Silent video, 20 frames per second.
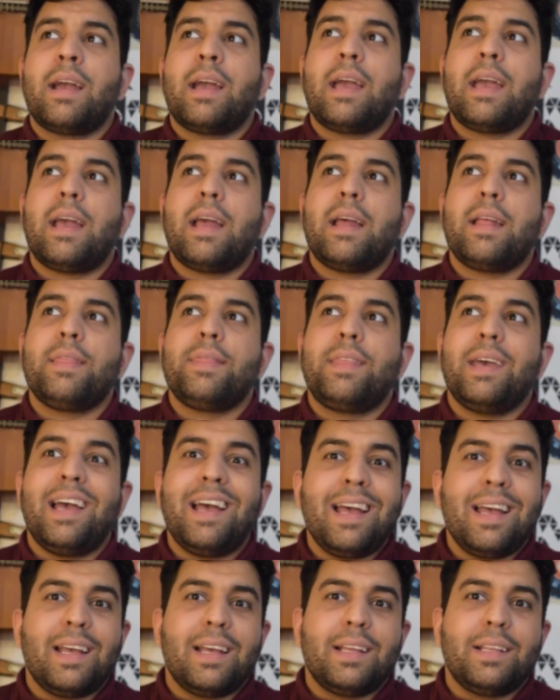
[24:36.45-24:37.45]
And
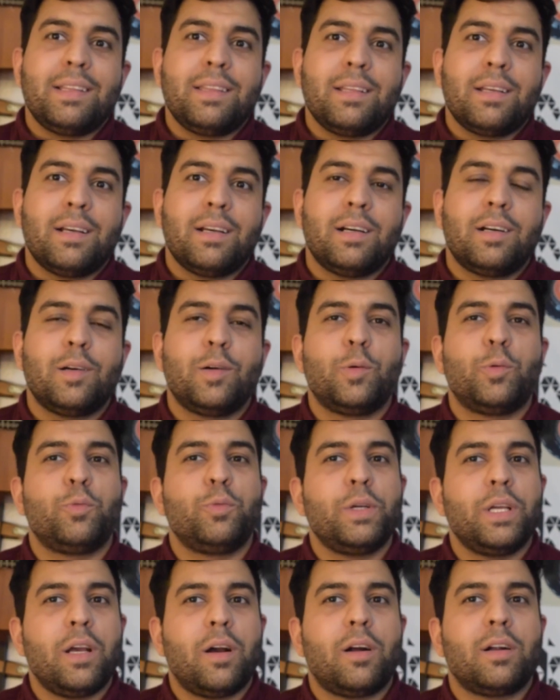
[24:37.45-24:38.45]
then
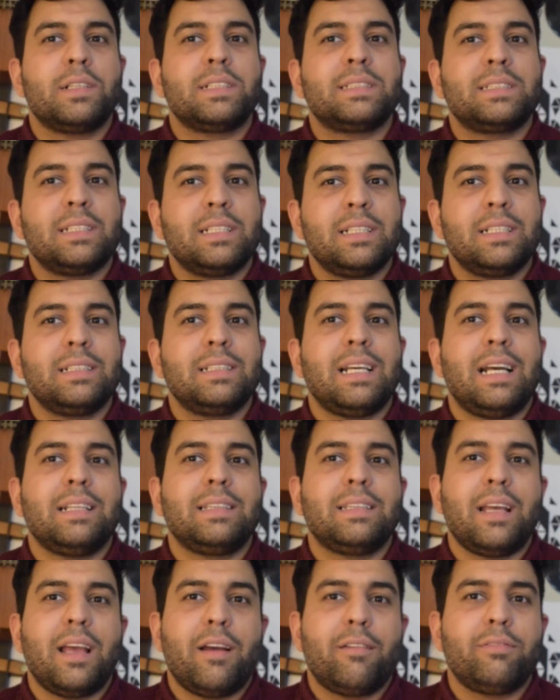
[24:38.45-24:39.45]
we are seeing
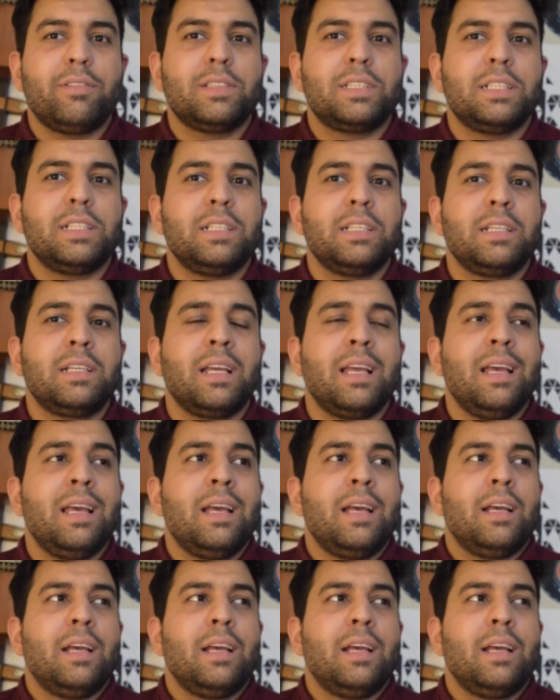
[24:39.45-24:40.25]
that everything